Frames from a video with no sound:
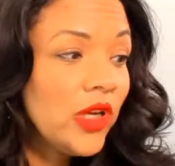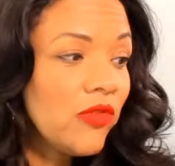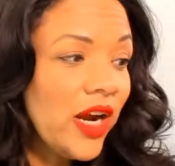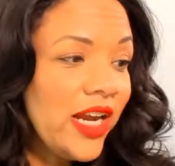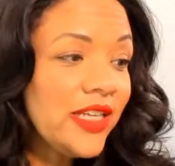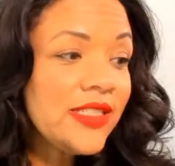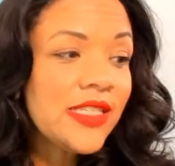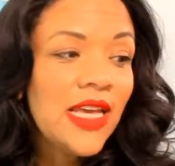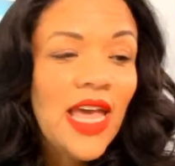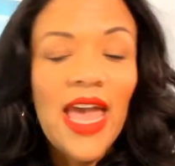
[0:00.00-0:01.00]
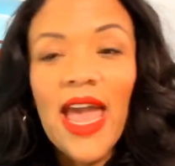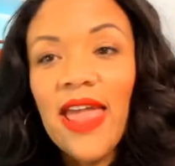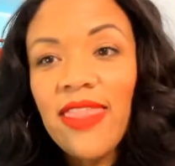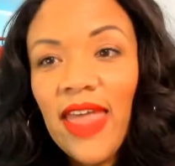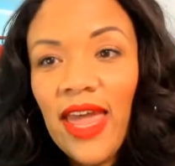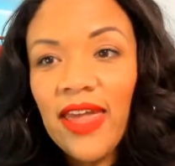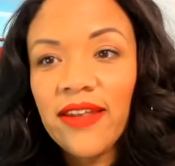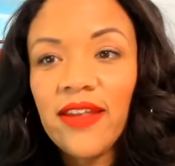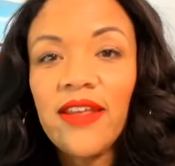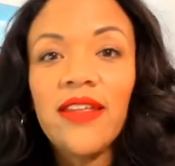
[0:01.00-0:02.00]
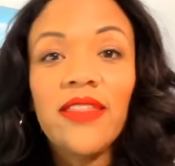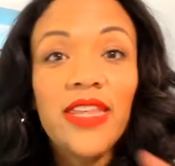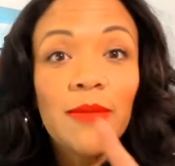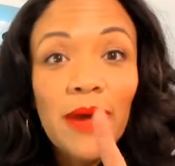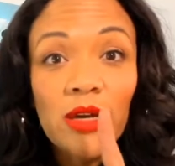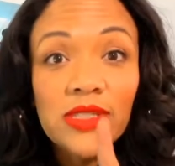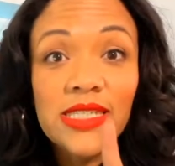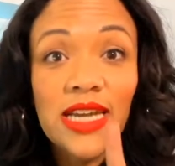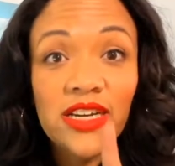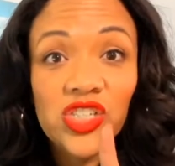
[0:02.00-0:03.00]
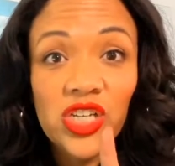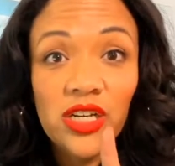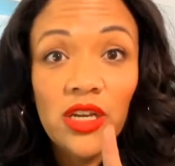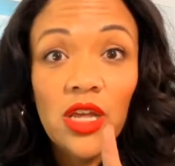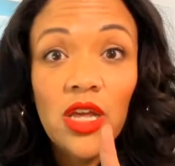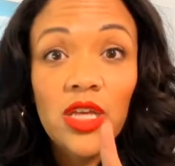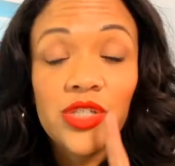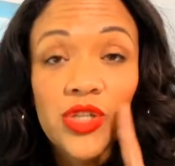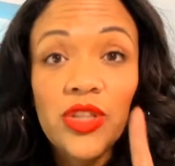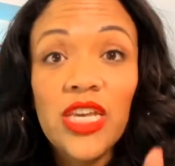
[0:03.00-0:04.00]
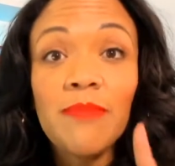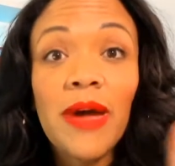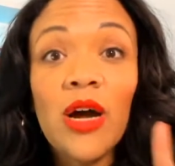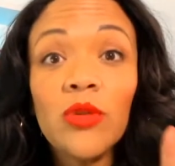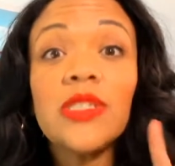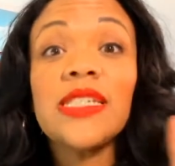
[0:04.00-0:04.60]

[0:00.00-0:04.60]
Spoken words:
right? And then the about section. So the about